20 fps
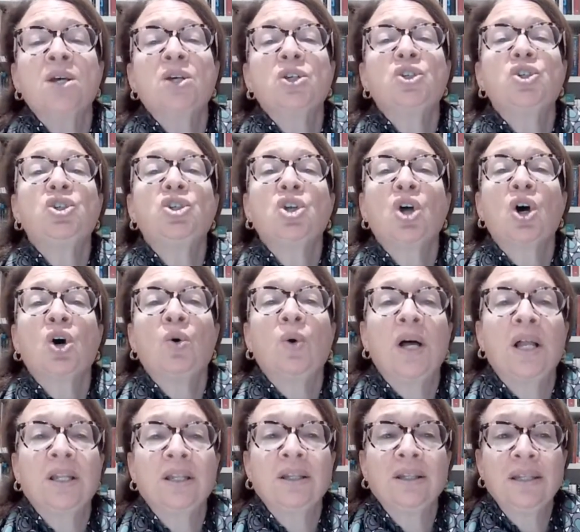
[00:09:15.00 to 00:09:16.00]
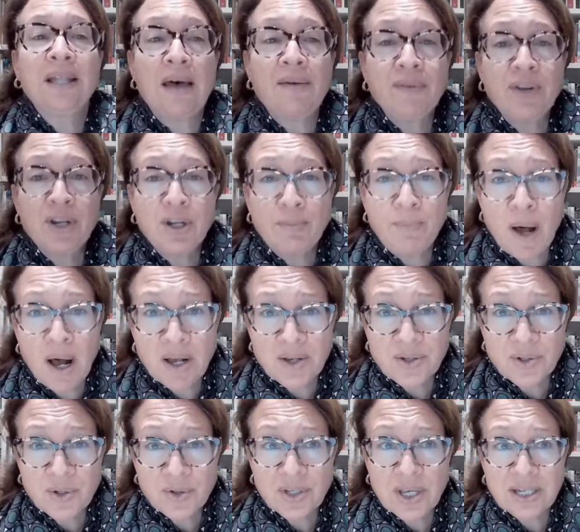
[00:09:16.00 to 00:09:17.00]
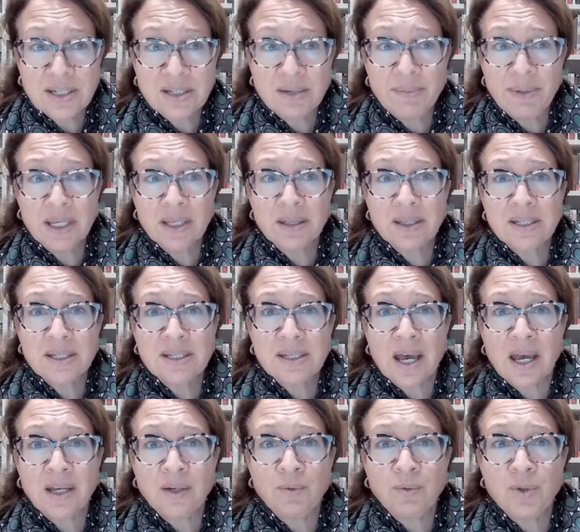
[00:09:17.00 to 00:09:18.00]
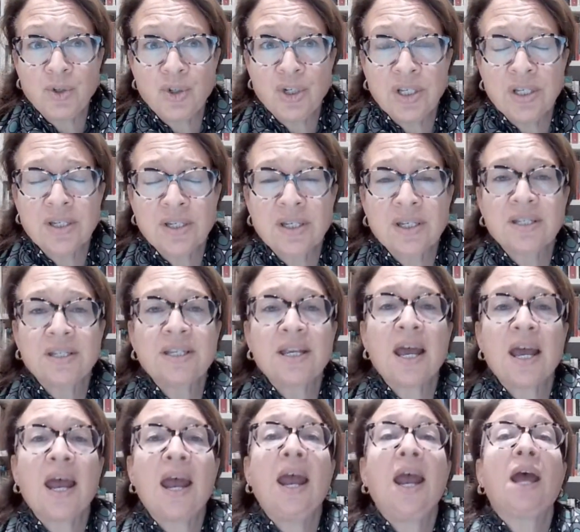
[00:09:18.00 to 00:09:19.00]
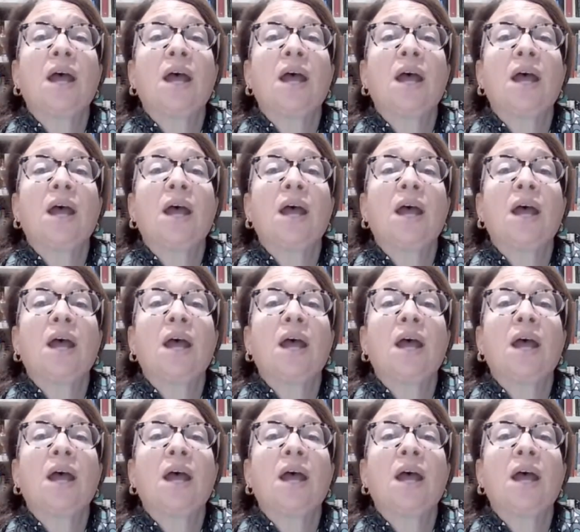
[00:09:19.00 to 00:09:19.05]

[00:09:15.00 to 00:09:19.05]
So 11 apostles get to be on the side with Jesus,